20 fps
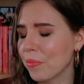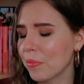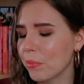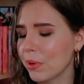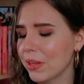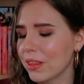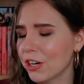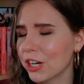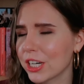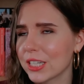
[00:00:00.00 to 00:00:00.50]

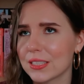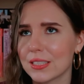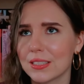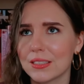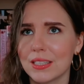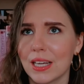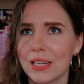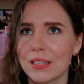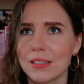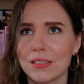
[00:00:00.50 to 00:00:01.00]
But there is a
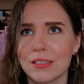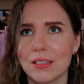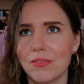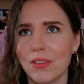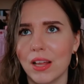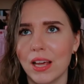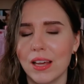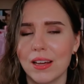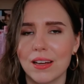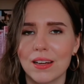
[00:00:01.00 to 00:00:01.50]
sense of
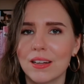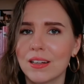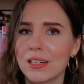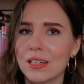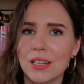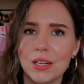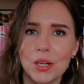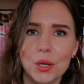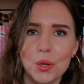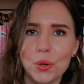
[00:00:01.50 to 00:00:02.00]
like,
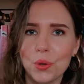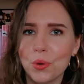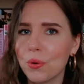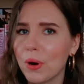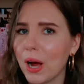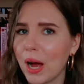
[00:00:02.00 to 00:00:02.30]
ooh,